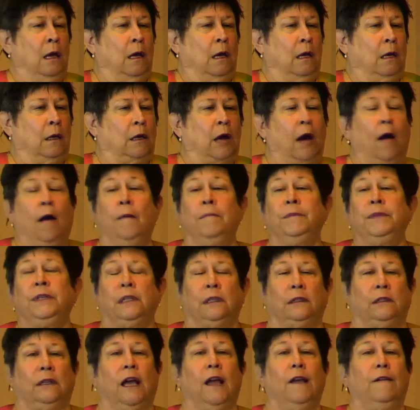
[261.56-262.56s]
come to
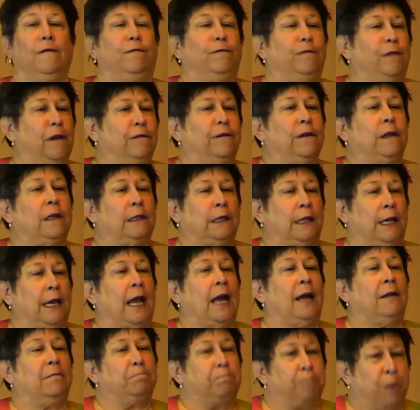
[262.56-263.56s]
life vividly
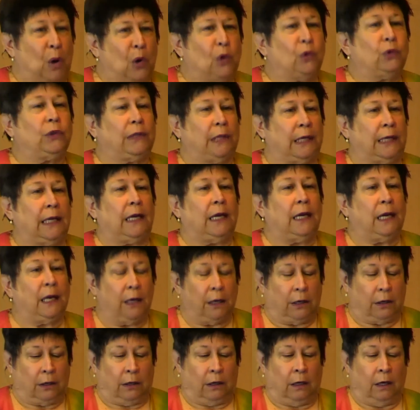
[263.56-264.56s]
and boldly
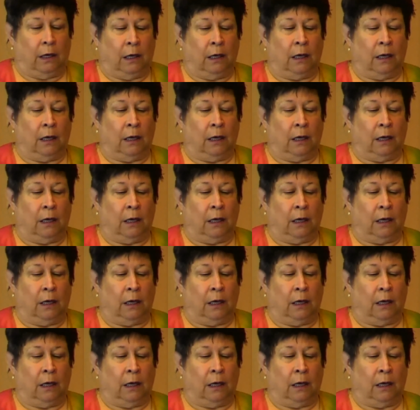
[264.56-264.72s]
here.